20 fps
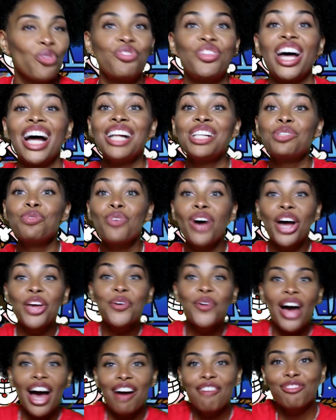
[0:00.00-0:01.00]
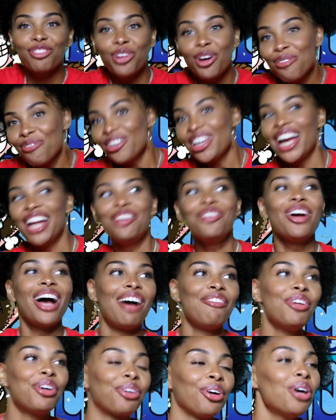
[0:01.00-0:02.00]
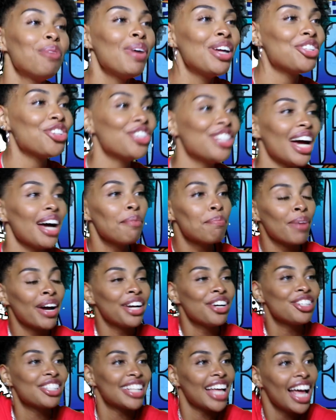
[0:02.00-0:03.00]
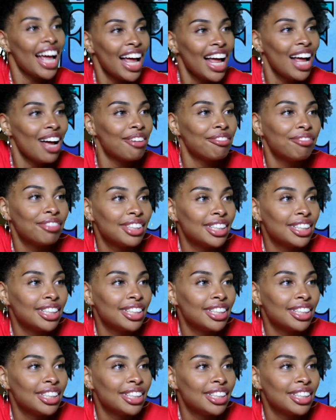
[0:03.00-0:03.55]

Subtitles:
that's why you have Luffy and you have your crewmates. You're not by yourself.